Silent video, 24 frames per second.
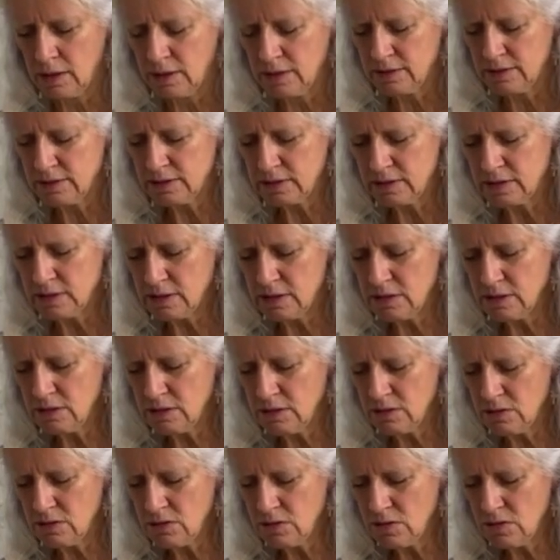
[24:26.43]
So
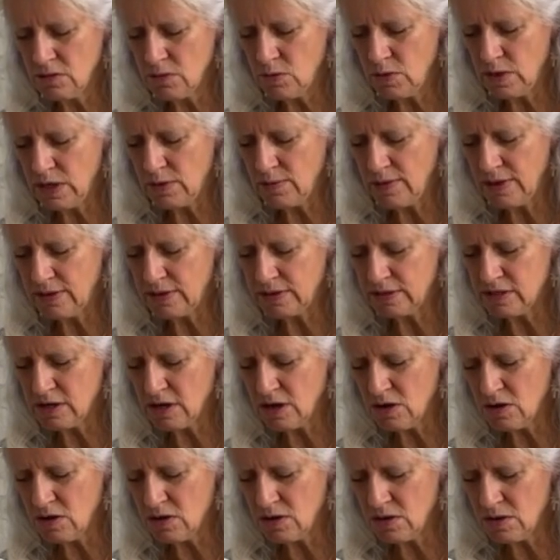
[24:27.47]
going around the
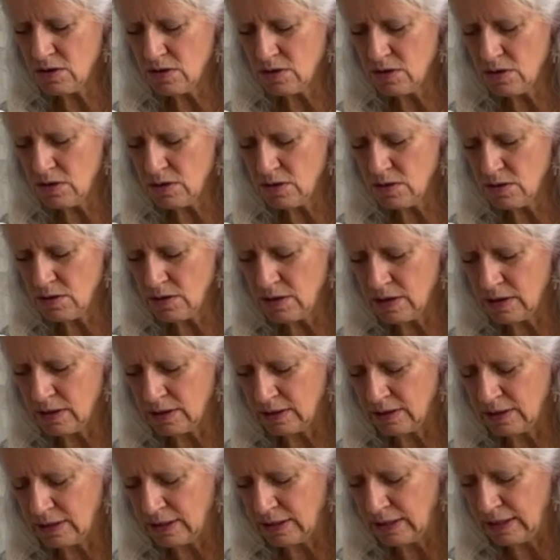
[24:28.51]
toe,
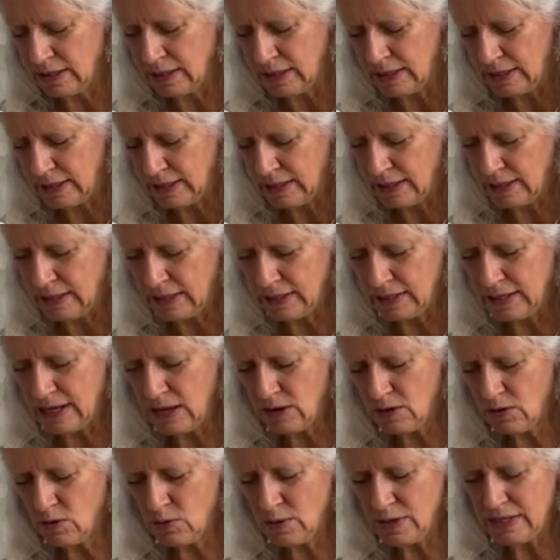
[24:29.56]
now
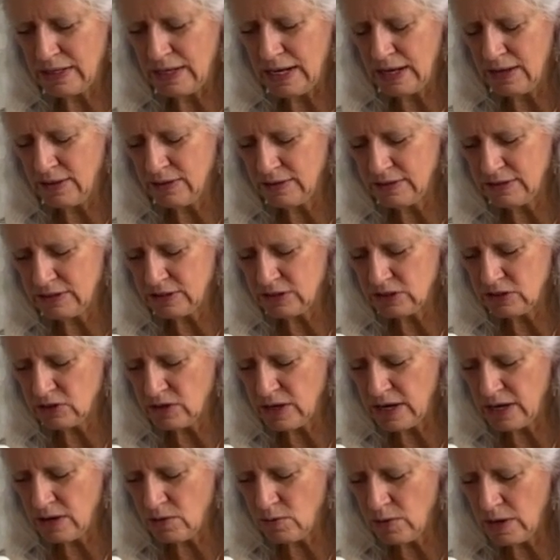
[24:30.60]
going down the
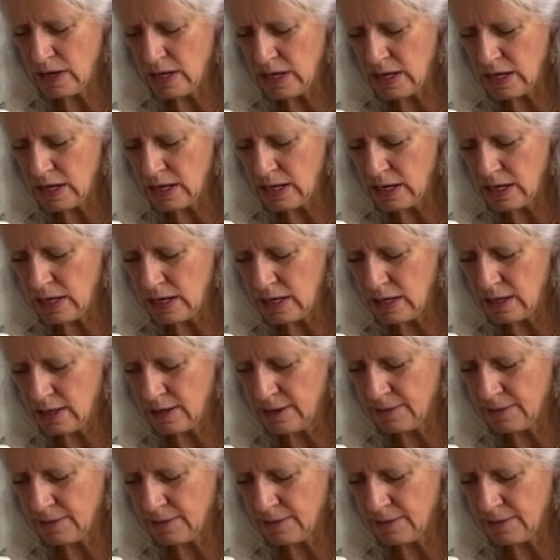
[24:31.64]
straightaway,